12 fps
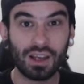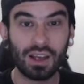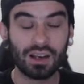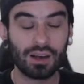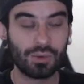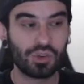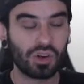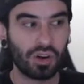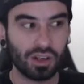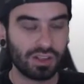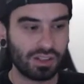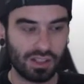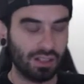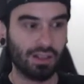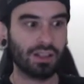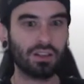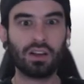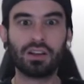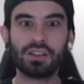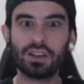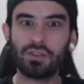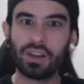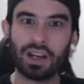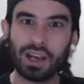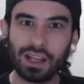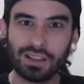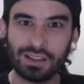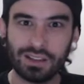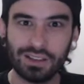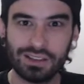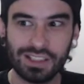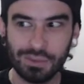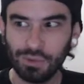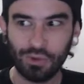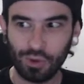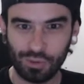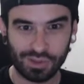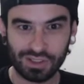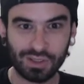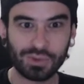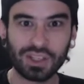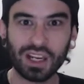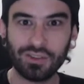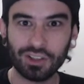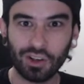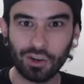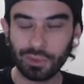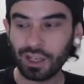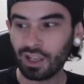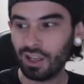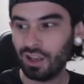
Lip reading: and I was starting to see like a lot of stuff that I hadn't seen before. It was kind of alarming.